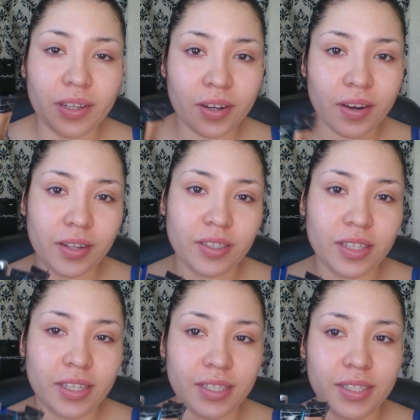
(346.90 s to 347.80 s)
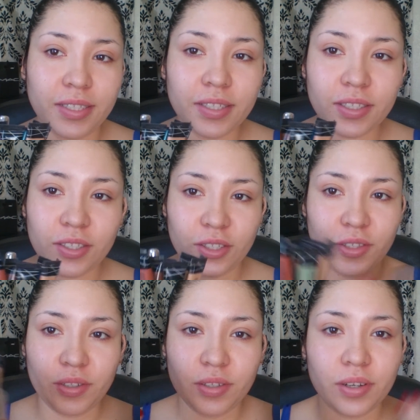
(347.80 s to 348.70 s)
correctors and concealers
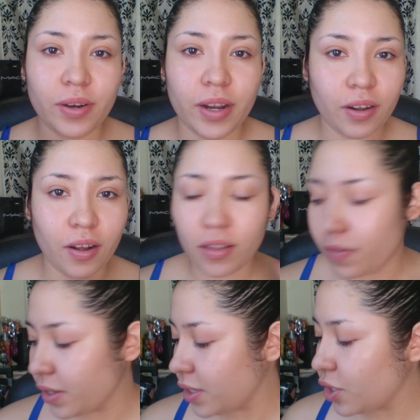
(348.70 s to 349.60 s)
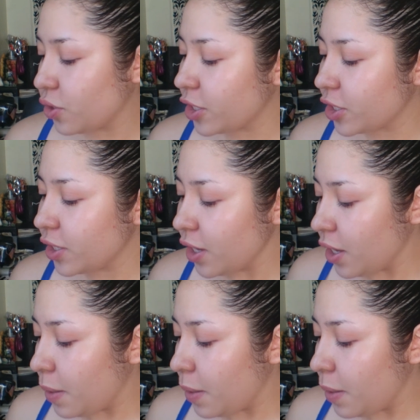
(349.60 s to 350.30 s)
just to correct all of this situation.